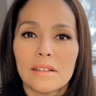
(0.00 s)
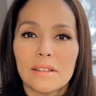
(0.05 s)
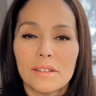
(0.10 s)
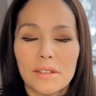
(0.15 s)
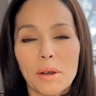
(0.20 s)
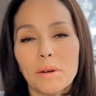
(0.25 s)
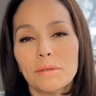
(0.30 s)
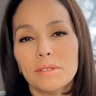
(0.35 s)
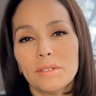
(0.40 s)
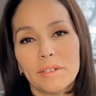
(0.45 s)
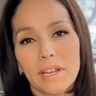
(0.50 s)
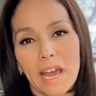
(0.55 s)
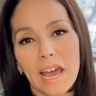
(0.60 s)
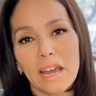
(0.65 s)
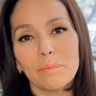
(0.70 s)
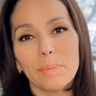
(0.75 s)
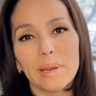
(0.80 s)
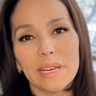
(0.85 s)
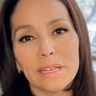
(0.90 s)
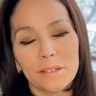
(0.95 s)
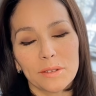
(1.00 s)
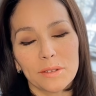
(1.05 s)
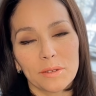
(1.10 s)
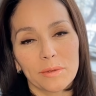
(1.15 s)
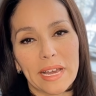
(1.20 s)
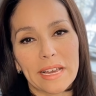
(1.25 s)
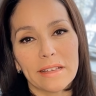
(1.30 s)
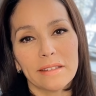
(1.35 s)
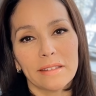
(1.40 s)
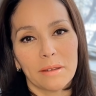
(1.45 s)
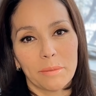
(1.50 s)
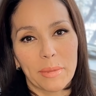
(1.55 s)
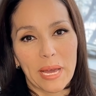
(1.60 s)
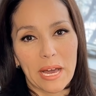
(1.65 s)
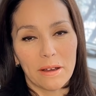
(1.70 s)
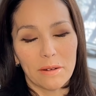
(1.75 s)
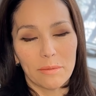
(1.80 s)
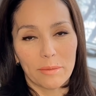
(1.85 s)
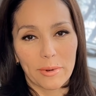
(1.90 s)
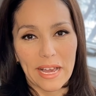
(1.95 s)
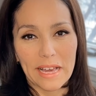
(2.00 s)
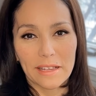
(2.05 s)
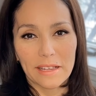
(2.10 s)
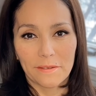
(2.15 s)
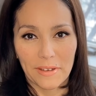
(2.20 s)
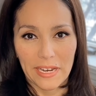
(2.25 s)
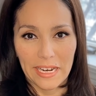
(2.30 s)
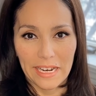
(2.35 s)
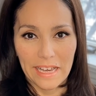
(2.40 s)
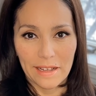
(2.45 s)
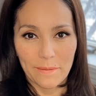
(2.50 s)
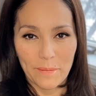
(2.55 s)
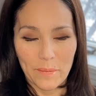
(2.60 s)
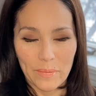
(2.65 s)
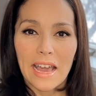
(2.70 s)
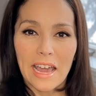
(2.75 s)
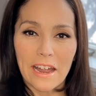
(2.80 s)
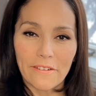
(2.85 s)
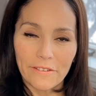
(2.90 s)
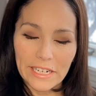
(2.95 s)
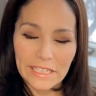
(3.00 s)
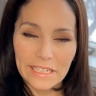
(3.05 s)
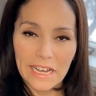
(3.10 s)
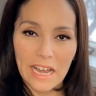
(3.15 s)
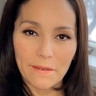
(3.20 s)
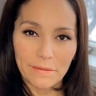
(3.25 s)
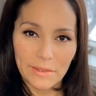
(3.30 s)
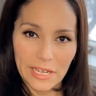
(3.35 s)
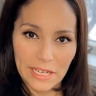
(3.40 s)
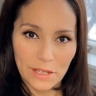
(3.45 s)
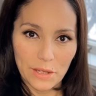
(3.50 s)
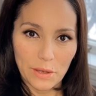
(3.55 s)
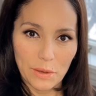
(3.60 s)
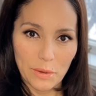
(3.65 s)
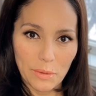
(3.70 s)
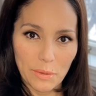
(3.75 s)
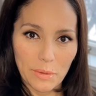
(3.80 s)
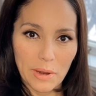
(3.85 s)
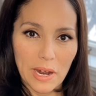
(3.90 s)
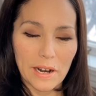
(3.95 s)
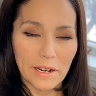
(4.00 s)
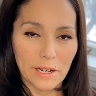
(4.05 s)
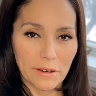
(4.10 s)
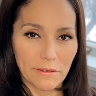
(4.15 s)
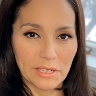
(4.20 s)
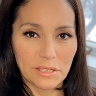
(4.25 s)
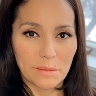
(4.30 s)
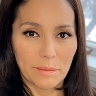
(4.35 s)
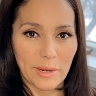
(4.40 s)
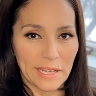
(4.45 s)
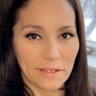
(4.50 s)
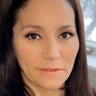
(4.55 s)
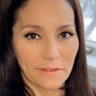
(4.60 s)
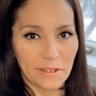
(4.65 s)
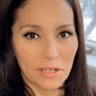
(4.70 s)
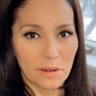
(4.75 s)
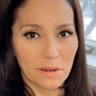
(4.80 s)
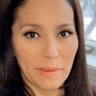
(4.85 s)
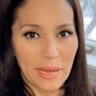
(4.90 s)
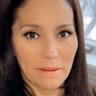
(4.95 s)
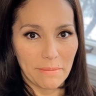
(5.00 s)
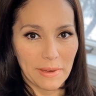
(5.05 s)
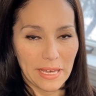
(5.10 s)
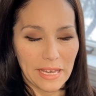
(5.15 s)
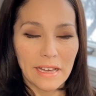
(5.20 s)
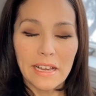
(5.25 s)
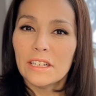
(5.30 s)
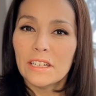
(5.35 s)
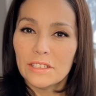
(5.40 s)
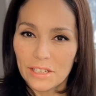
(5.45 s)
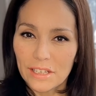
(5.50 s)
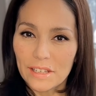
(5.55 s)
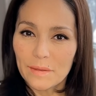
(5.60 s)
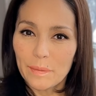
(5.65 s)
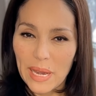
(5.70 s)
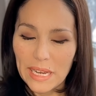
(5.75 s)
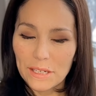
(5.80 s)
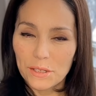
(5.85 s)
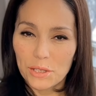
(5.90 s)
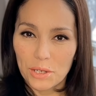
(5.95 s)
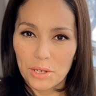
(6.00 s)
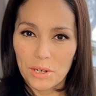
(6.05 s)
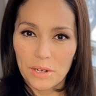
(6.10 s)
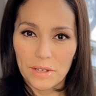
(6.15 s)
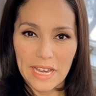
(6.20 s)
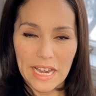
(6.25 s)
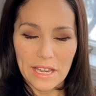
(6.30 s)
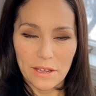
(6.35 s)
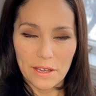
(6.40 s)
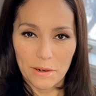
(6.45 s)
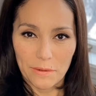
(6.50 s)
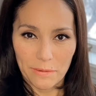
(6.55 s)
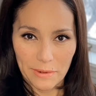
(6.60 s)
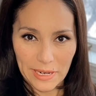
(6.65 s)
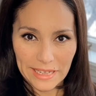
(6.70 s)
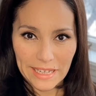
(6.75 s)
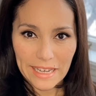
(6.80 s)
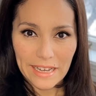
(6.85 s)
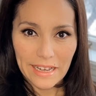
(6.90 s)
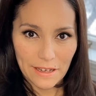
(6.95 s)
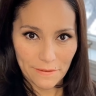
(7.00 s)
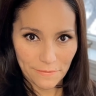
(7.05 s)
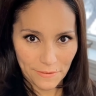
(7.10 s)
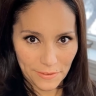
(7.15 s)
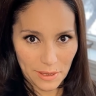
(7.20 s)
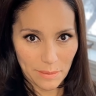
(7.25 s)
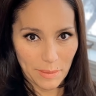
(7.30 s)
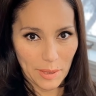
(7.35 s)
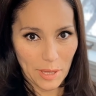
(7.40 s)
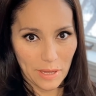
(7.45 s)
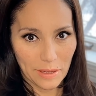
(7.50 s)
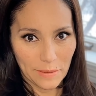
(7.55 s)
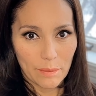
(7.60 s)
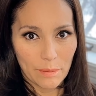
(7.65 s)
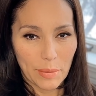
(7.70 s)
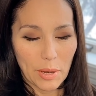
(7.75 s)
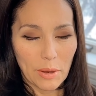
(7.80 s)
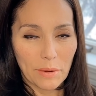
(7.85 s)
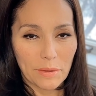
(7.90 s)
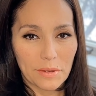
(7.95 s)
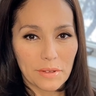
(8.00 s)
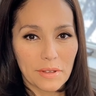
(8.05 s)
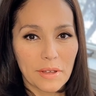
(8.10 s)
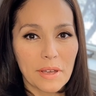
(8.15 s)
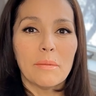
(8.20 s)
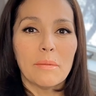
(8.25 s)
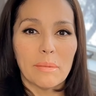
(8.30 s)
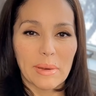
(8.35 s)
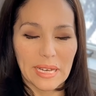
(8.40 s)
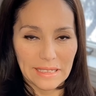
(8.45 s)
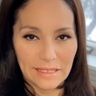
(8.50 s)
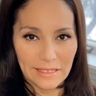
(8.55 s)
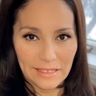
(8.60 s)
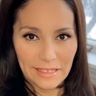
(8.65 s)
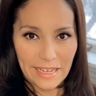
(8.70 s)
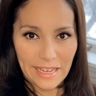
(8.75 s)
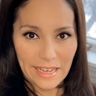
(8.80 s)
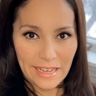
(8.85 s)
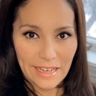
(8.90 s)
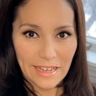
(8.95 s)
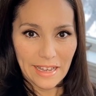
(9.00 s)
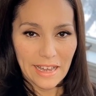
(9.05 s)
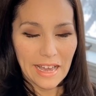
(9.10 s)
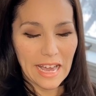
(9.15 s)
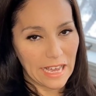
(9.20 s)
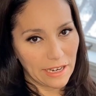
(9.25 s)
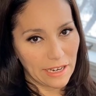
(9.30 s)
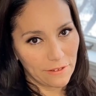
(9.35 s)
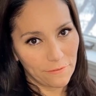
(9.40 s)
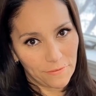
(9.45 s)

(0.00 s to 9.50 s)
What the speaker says: So to not be stressed about breastfeeding, every time that you are going to breastfeed your baby, just make sure that you're really comfortable, both mentally and